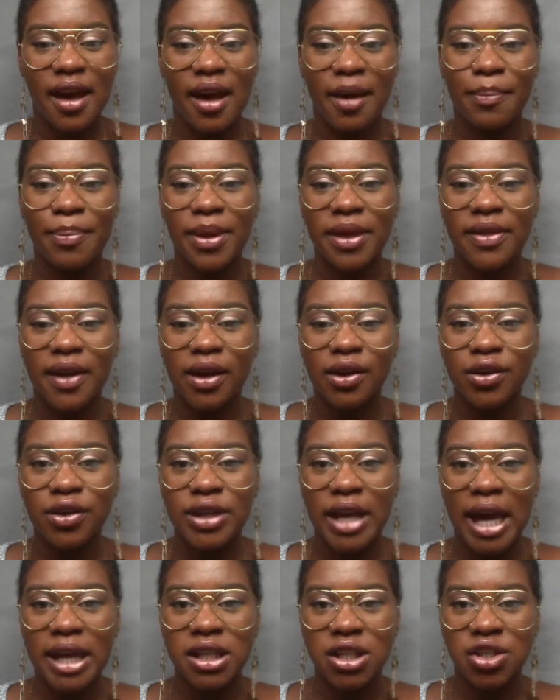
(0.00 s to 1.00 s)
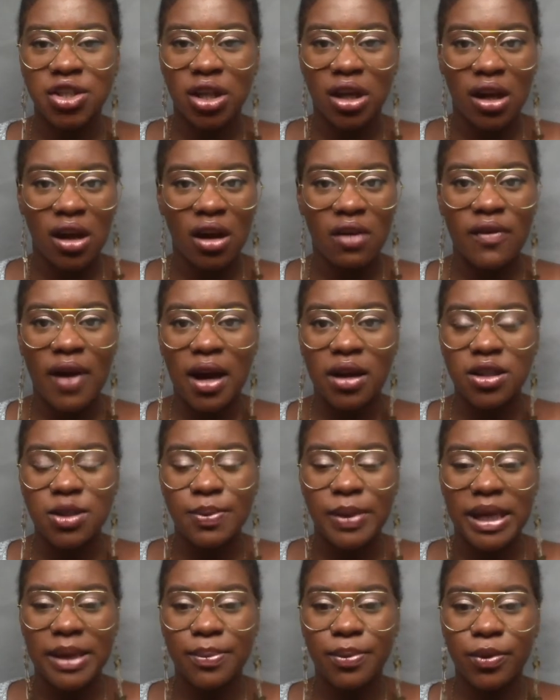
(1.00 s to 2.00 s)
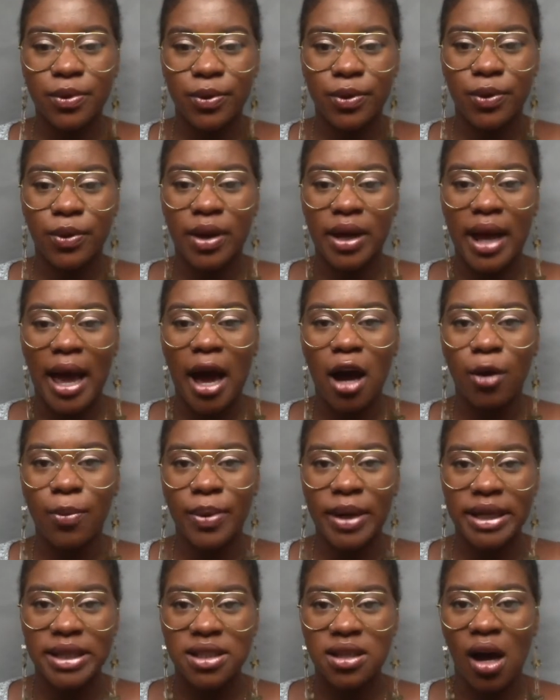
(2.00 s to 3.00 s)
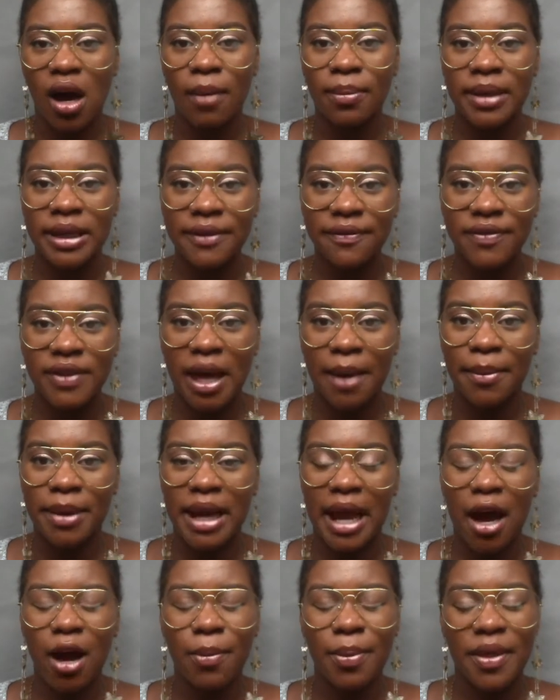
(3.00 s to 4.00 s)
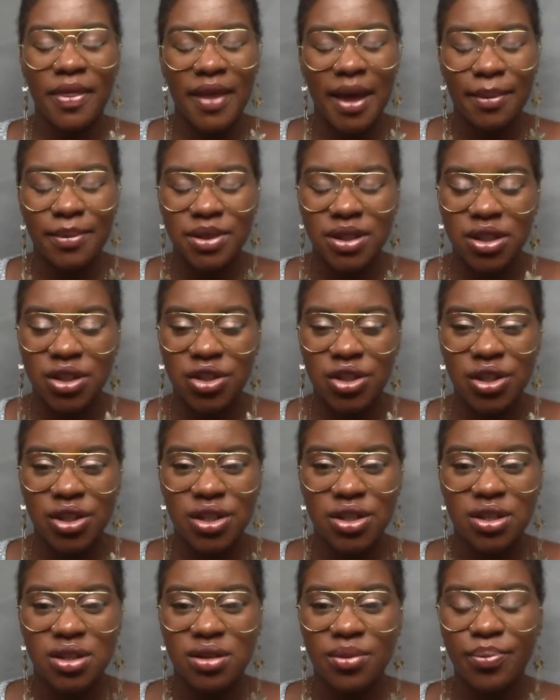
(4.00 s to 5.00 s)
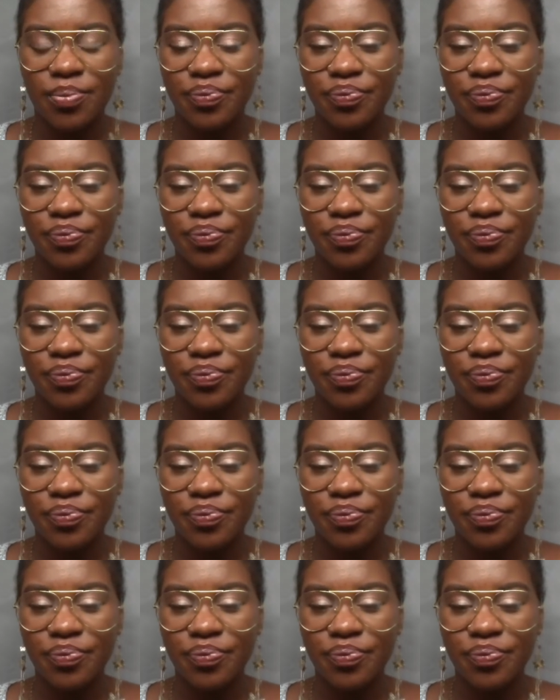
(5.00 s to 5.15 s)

be that good energy around people, helping to uplift them and helping them to just